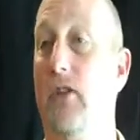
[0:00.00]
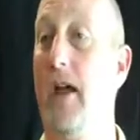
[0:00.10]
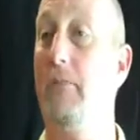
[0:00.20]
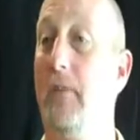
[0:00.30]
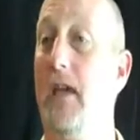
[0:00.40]

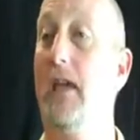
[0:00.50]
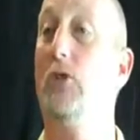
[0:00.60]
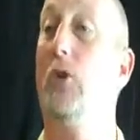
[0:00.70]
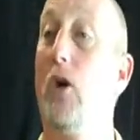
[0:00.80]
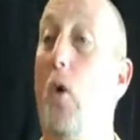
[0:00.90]
So that
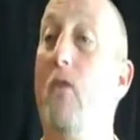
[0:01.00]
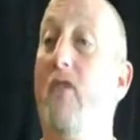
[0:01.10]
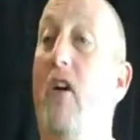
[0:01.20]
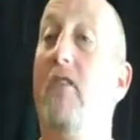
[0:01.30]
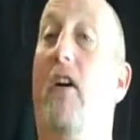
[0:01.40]
means they're
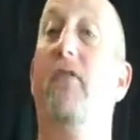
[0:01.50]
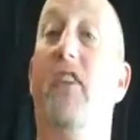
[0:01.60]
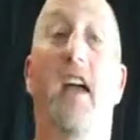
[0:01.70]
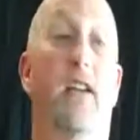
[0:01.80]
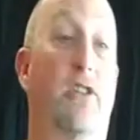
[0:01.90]
going very,
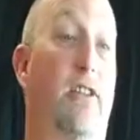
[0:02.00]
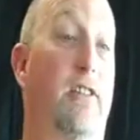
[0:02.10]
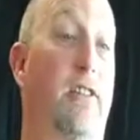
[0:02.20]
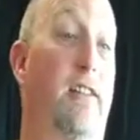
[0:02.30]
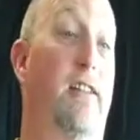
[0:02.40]
very fast.